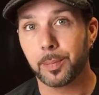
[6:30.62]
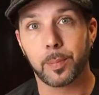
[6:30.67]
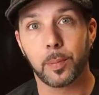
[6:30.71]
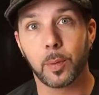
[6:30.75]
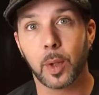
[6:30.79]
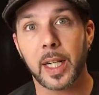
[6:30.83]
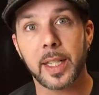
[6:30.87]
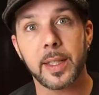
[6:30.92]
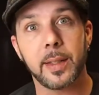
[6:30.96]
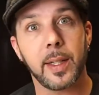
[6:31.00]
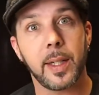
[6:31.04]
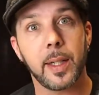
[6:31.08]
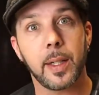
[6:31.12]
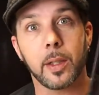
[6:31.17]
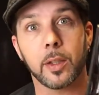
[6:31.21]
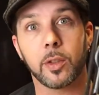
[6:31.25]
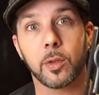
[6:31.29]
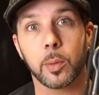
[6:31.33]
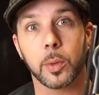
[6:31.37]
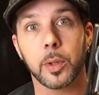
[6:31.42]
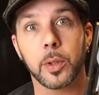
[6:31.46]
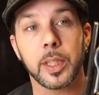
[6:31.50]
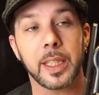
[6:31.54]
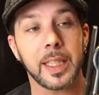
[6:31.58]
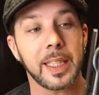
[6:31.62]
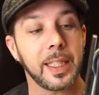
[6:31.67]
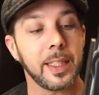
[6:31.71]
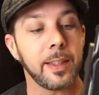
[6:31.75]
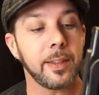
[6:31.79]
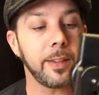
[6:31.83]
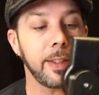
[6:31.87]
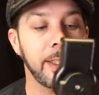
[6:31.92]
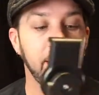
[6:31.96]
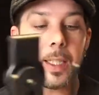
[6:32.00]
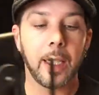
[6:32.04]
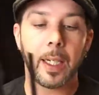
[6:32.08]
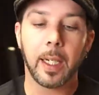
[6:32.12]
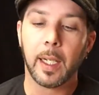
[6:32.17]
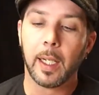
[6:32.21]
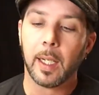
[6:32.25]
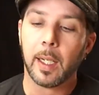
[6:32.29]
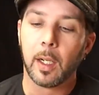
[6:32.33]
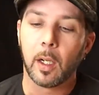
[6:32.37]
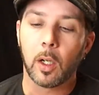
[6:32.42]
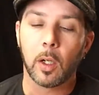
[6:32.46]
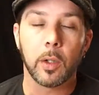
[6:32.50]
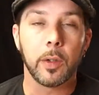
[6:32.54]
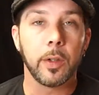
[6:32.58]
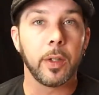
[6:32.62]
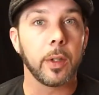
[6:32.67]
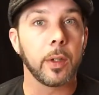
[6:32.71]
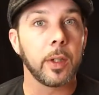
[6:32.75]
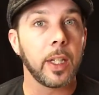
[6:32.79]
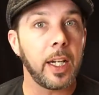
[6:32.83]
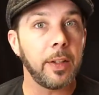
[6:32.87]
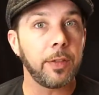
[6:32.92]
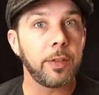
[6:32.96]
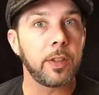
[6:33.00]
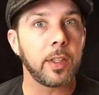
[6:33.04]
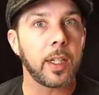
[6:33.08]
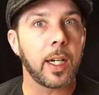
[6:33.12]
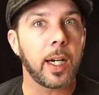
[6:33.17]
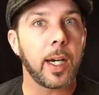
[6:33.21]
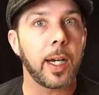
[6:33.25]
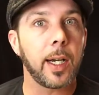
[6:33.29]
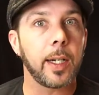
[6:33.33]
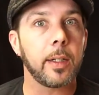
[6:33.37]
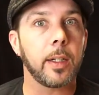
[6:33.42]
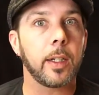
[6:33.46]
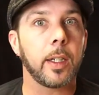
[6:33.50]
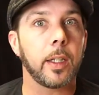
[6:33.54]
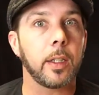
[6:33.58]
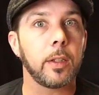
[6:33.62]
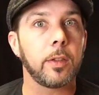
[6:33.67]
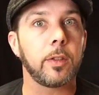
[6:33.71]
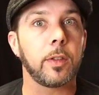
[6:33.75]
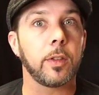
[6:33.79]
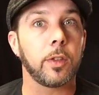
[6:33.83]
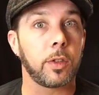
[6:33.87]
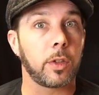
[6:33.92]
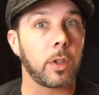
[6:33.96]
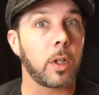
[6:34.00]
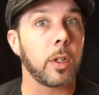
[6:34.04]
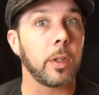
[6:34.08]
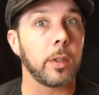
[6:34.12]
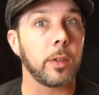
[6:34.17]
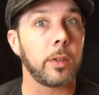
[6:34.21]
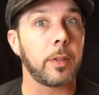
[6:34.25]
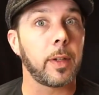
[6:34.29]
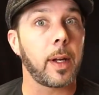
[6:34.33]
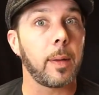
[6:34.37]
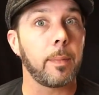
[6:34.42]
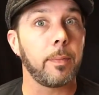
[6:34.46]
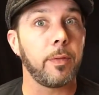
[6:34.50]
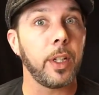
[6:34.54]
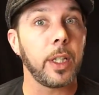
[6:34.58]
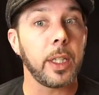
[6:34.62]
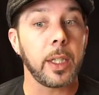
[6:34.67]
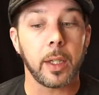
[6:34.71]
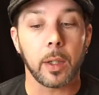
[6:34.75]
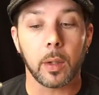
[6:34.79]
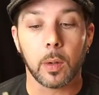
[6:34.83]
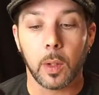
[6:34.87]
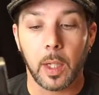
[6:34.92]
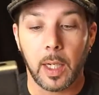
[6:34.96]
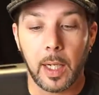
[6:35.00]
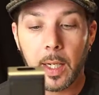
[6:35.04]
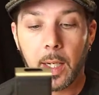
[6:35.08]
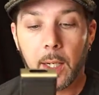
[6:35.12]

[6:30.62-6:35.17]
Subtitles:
right there. It's really easy. On the left side is to start and stop video.